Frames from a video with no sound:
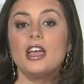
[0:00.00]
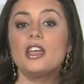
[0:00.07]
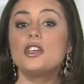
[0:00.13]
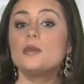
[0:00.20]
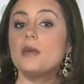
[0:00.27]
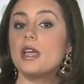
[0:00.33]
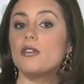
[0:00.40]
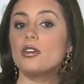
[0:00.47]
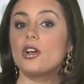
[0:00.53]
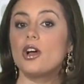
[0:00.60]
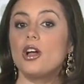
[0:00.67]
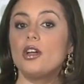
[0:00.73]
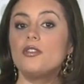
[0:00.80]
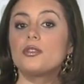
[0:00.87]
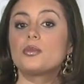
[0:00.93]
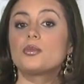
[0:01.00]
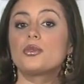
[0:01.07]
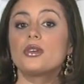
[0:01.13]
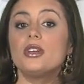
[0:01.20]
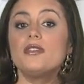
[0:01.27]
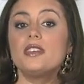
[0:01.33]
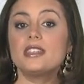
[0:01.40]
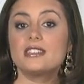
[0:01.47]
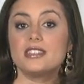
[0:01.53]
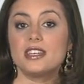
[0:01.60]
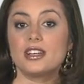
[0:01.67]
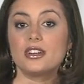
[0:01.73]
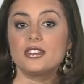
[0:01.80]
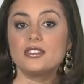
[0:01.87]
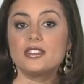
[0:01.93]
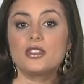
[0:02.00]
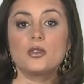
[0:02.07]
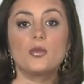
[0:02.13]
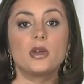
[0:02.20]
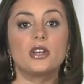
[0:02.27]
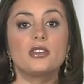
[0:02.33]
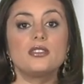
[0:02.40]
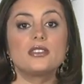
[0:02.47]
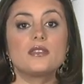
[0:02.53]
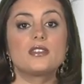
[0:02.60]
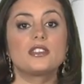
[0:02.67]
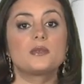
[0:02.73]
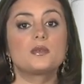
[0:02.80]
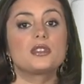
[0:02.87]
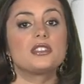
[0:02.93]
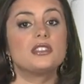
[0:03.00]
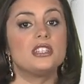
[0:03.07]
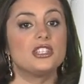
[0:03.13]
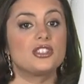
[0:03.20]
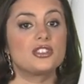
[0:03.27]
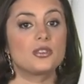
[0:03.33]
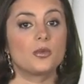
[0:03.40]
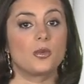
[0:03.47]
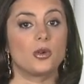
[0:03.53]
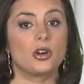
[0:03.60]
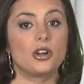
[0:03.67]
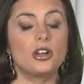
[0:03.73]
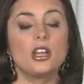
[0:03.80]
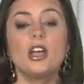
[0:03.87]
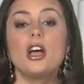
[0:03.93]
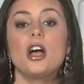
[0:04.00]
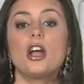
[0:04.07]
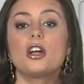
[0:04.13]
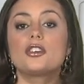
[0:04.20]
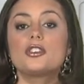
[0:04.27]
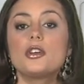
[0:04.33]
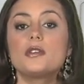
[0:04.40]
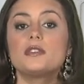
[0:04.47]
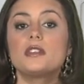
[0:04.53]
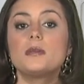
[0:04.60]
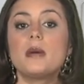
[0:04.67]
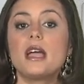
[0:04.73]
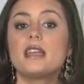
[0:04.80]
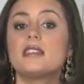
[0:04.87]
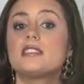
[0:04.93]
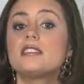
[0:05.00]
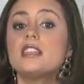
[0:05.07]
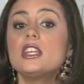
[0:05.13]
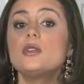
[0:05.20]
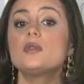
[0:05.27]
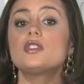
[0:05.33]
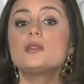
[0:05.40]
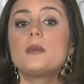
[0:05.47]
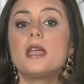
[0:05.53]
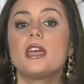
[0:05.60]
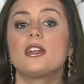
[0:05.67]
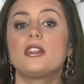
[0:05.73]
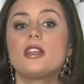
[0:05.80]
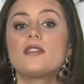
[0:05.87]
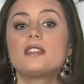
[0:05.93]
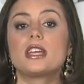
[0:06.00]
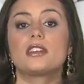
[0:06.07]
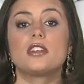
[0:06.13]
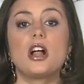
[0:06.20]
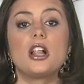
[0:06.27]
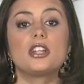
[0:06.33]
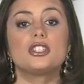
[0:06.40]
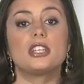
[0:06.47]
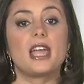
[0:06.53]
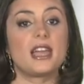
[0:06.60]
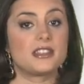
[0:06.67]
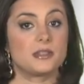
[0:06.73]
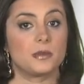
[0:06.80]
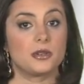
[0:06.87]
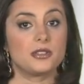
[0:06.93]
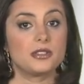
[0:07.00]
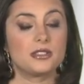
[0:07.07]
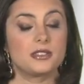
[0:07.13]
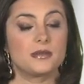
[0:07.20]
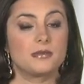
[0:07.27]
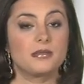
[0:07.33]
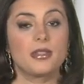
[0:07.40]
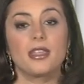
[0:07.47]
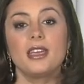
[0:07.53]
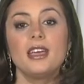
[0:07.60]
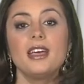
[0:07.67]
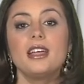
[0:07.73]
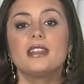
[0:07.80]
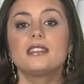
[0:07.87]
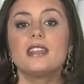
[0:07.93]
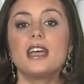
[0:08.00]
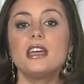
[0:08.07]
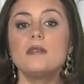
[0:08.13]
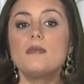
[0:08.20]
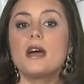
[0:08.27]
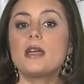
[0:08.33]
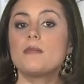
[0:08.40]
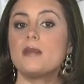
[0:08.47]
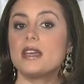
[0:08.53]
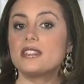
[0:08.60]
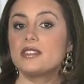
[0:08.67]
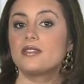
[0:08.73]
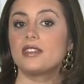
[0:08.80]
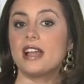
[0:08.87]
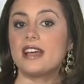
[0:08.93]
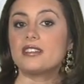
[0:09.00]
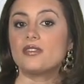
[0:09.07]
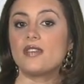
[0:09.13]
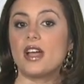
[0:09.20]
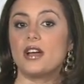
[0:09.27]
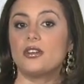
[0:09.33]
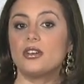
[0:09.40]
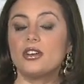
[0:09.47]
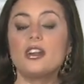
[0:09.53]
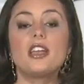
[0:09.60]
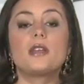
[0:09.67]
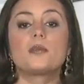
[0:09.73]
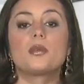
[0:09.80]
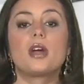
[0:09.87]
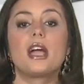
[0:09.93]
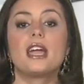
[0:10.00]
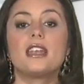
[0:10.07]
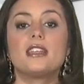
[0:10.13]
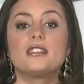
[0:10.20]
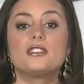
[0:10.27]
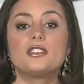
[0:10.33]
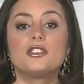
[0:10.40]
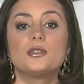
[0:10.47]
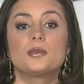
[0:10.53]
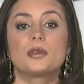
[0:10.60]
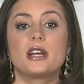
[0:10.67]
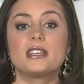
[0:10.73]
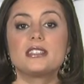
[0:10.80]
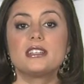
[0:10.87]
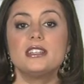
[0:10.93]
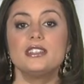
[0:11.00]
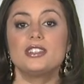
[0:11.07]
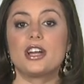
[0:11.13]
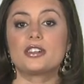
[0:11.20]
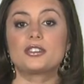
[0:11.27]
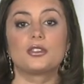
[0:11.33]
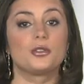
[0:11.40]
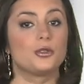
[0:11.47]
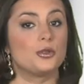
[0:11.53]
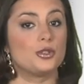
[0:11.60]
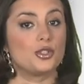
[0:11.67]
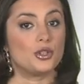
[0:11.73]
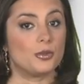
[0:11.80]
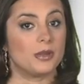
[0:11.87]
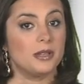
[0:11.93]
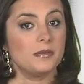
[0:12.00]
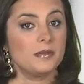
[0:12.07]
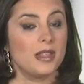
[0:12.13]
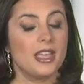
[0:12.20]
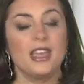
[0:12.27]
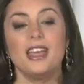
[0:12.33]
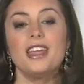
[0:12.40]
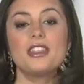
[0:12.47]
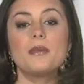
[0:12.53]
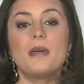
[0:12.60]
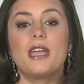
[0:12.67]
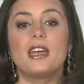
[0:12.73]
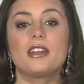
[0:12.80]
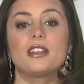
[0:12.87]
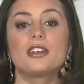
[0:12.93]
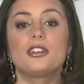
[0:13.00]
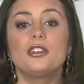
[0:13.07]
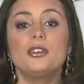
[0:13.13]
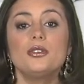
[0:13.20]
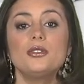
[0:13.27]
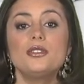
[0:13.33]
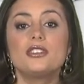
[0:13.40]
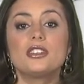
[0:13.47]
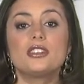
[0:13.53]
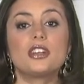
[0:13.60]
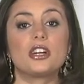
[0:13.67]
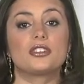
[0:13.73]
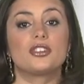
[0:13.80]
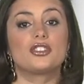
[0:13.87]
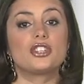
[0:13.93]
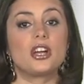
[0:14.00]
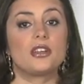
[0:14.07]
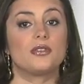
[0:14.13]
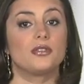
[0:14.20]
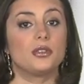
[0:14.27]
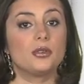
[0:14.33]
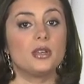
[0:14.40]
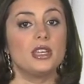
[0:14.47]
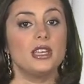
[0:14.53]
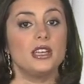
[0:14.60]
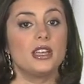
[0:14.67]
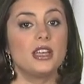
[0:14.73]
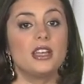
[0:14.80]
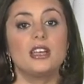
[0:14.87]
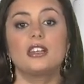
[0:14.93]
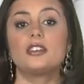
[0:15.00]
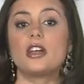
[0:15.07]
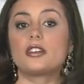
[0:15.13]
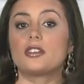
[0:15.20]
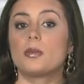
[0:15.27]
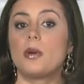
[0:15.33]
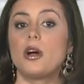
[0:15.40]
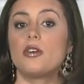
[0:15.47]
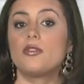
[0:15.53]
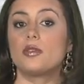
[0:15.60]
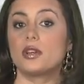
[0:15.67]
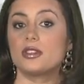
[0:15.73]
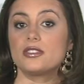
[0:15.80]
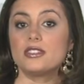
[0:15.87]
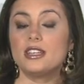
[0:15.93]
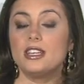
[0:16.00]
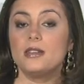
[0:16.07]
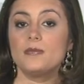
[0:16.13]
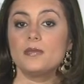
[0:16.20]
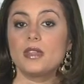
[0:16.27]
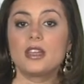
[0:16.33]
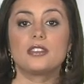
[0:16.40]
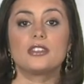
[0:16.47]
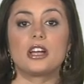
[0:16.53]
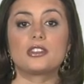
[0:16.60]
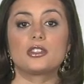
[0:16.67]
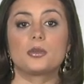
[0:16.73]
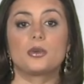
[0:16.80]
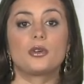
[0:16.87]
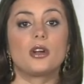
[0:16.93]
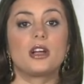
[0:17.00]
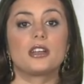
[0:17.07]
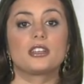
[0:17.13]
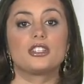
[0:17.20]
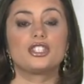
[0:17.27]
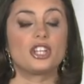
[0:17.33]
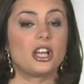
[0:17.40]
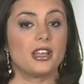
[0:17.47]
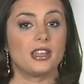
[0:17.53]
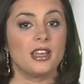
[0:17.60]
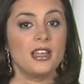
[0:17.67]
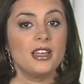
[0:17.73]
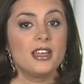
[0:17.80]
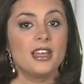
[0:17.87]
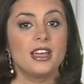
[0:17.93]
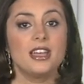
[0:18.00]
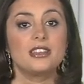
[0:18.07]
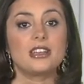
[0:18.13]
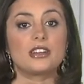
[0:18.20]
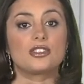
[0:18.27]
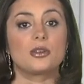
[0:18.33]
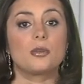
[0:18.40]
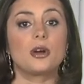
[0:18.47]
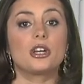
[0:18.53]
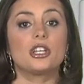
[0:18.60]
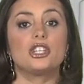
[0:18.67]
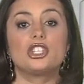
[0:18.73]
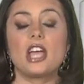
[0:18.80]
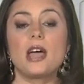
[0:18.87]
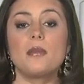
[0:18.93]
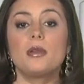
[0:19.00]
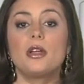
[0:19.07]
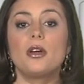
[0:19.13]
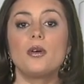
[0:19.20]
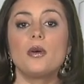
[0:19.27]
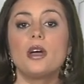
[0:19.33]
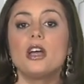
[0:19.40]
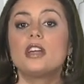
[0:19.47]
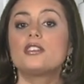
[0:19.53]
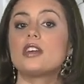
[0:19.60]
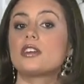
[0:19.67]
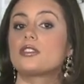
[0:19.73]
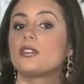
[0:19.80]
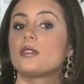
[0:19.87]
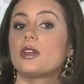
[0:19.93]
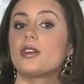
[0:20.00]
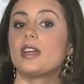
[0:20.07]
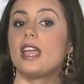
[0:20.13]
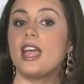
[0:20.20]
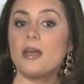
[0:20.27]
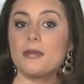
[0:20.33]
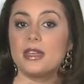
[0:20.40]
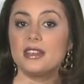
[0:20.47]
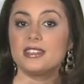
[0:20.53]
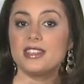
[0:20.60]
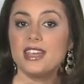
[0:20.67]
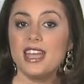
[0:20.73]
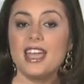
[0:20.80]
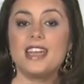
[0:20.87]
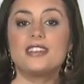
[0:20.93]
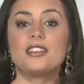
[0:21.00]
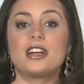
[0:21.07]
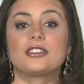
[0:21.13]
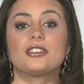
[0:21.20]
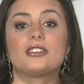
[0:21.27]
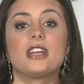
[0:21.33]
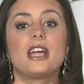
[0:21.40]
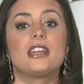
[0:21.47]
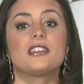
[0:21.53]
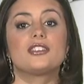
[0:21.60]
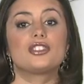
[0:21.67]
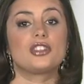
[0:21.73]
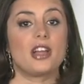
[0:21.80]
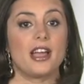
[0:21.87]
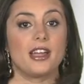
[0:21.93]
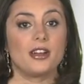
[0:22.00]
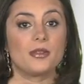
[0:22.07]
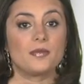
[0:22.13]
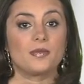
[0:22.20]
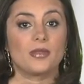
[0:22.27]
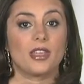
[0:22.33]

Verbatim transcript: You may recall from previous years that the winners of this prestigious award are chosen by a distinguished panel of technology experts. Led by Best of Class founder and Pride Institute president, Dr. Lou Shuman, the panel includes Dr. John Flucke, Dr. Paul Feuerstein, Dr. Parag Kachalia, Dr. Marty Jablow, Dr. Larry Emmott, and Dr. Titus Schleyer.